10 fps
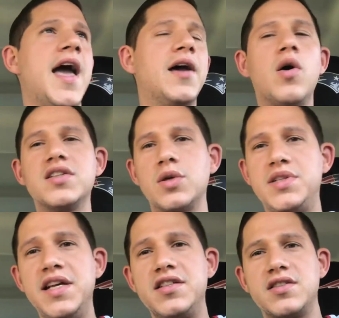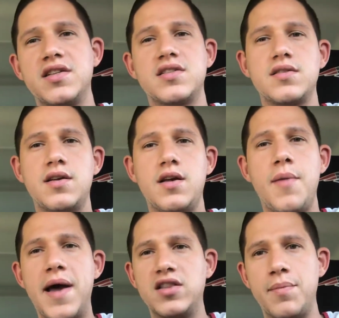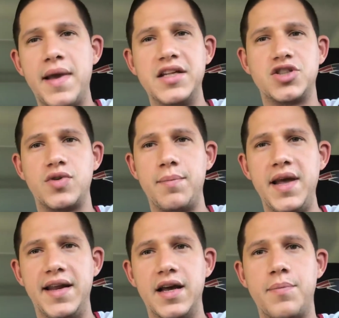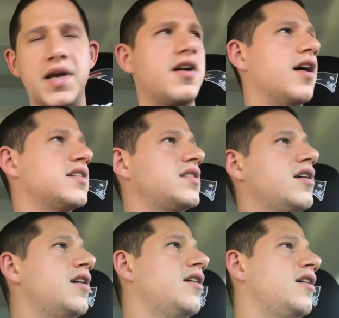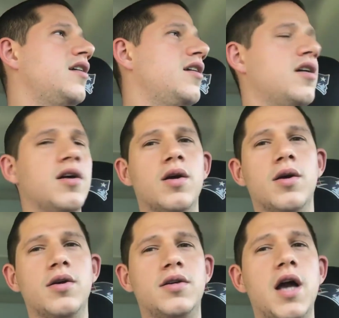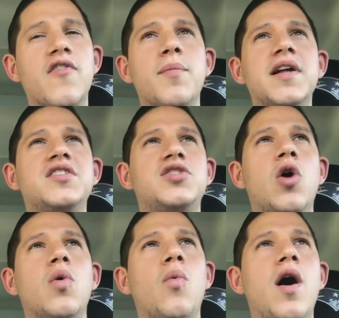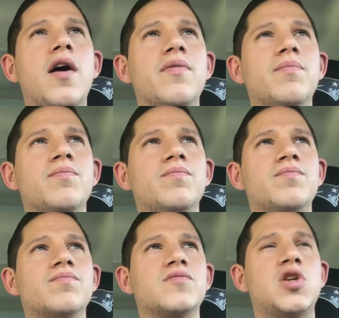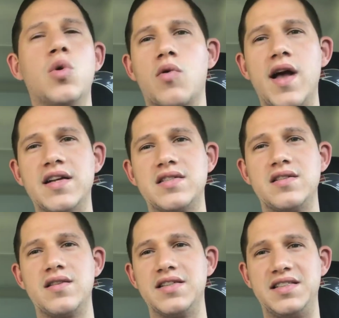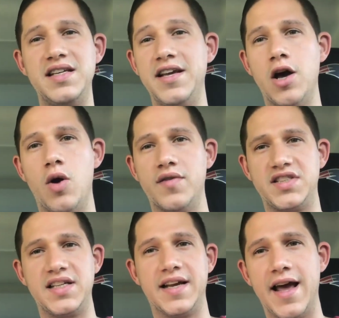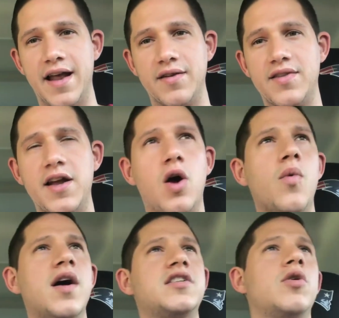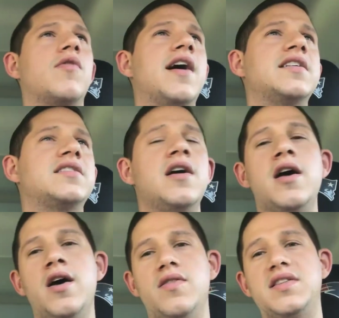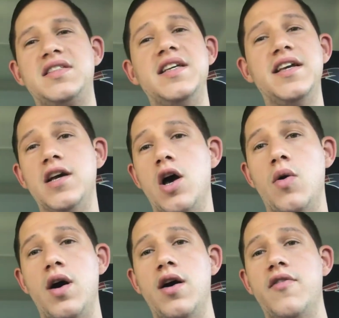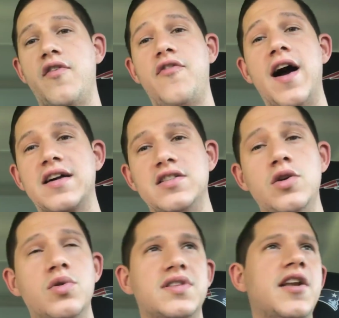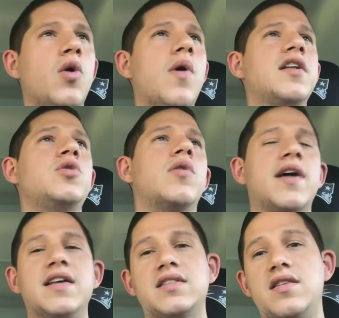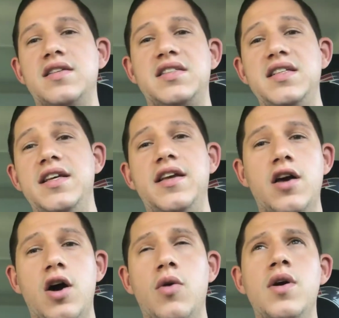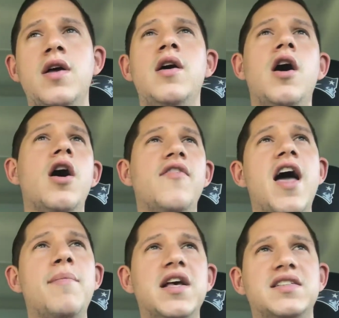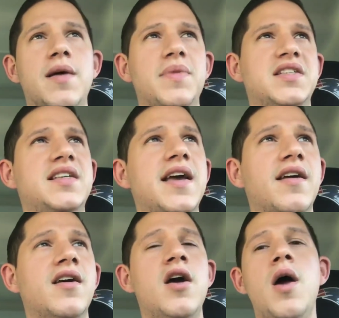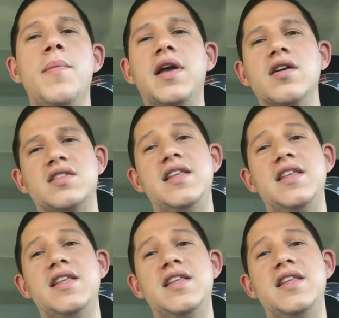It also teaches us about the mainstream media, because governments don't want to arrest the CEO of CNN. They don't want to arrest the CEO of Fox News. They don't want to arrest the CEO of MSNBC. Because